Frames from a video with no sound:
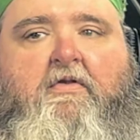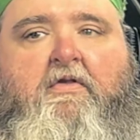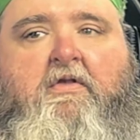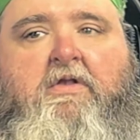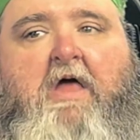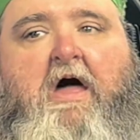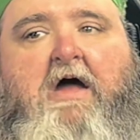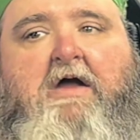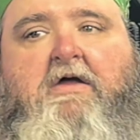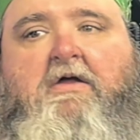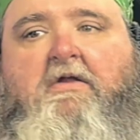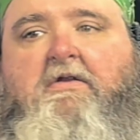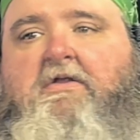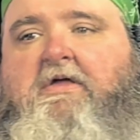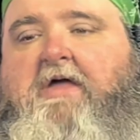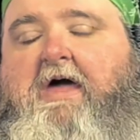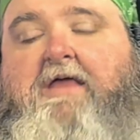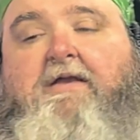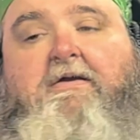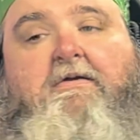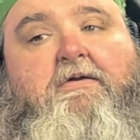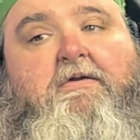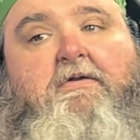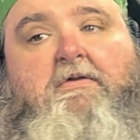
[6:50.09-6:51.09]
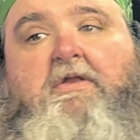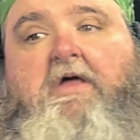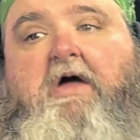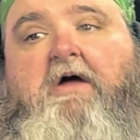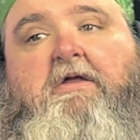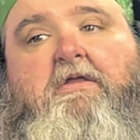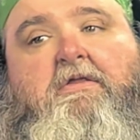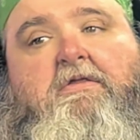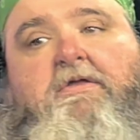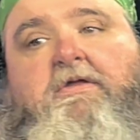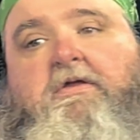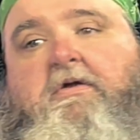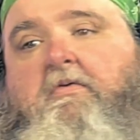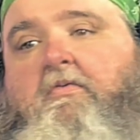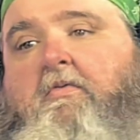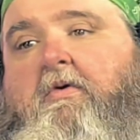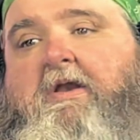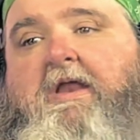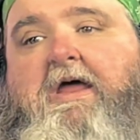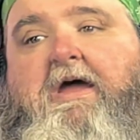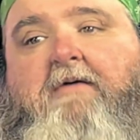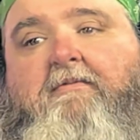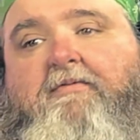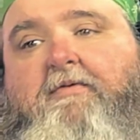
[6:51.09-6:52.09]
luckily, I don't know, luckily or
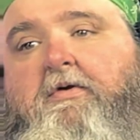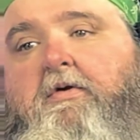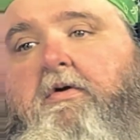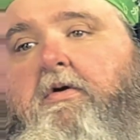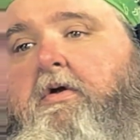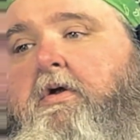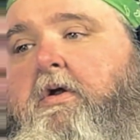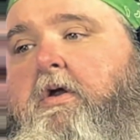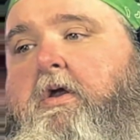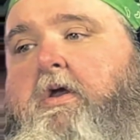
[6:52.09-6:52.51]
whatever,